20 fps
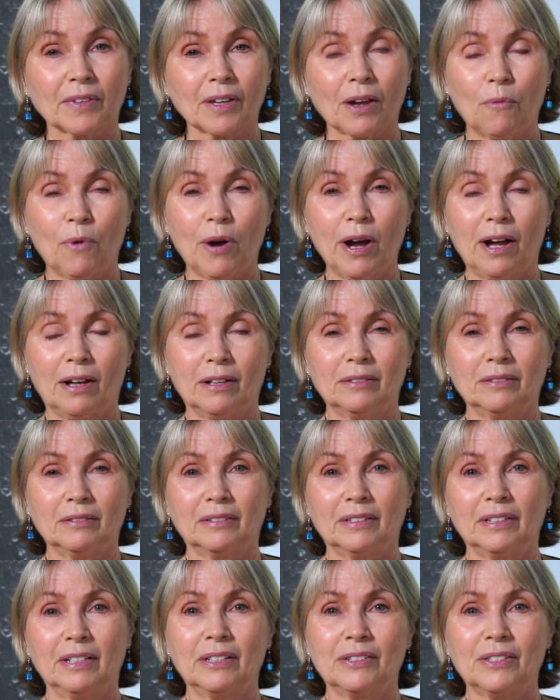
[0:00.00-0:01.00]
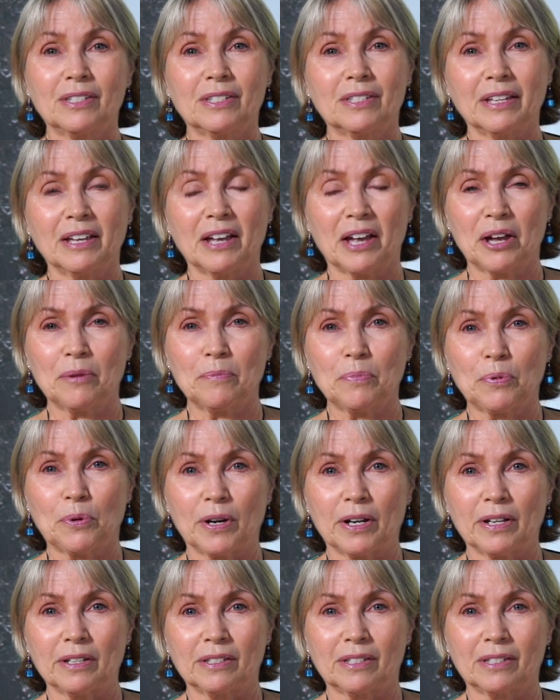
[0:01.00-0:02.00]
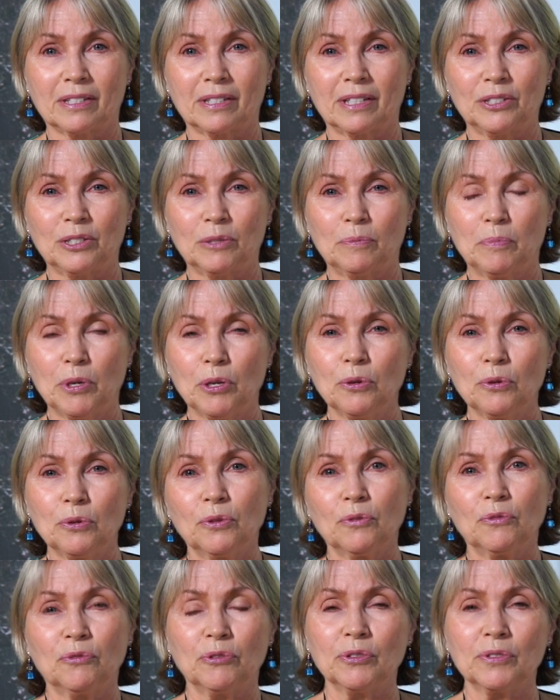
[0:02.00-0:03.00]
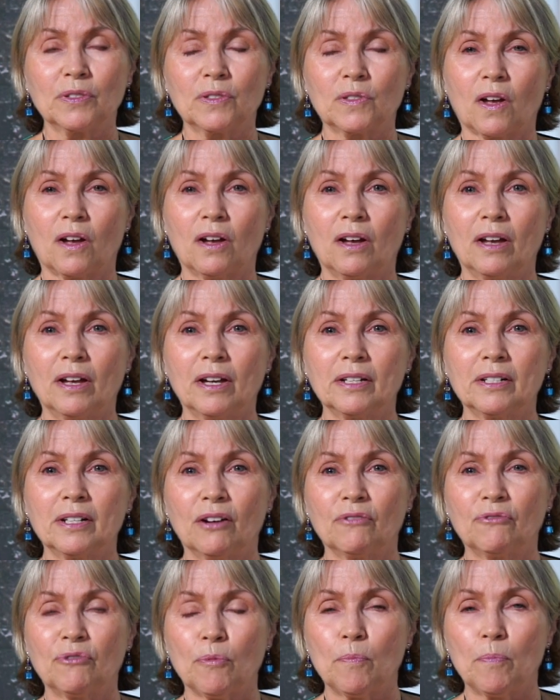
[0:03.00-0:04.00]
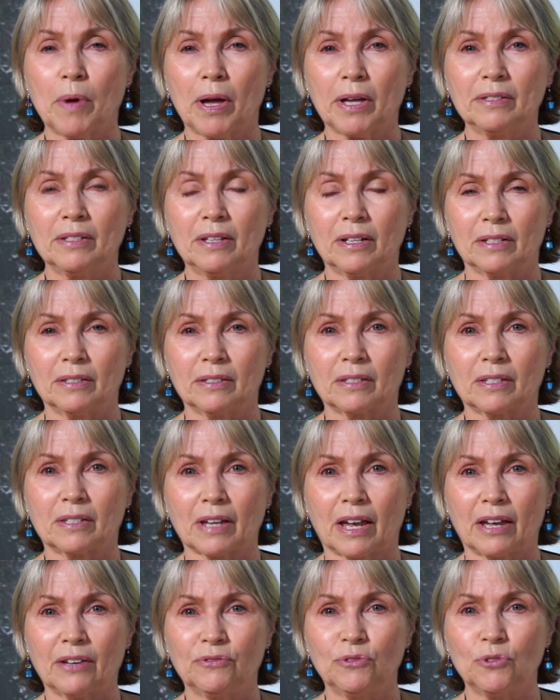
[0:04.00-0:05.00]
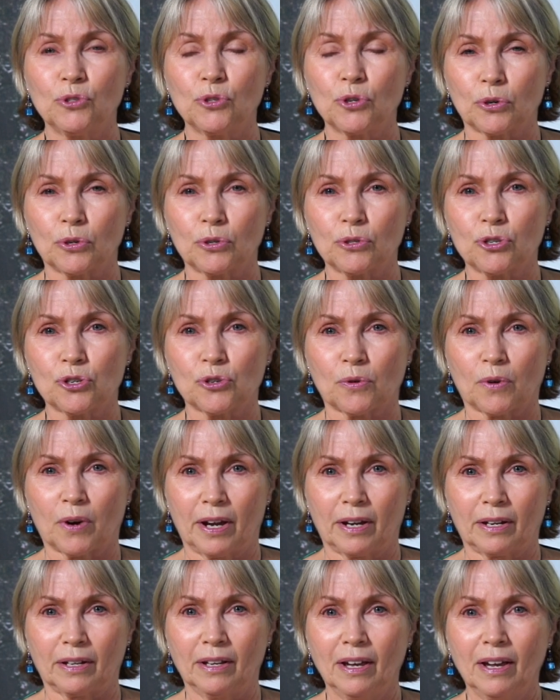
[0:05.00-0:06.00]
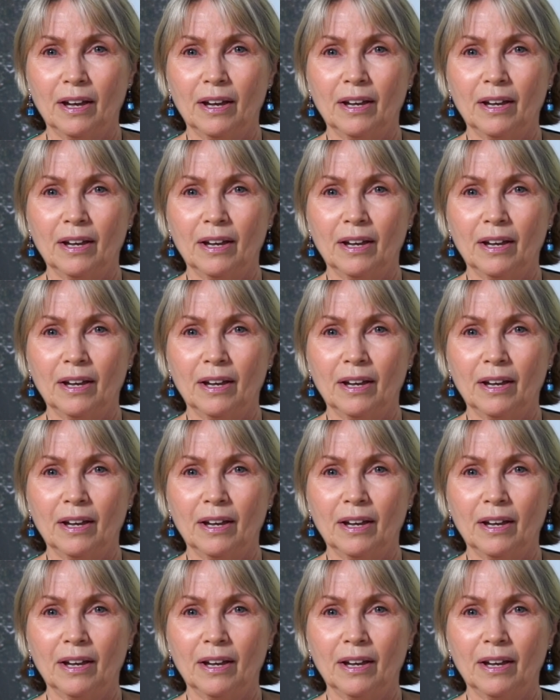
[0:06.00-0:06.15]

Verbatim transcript: Well, it's the Empress, this beautiful sign of abundance and nurturing.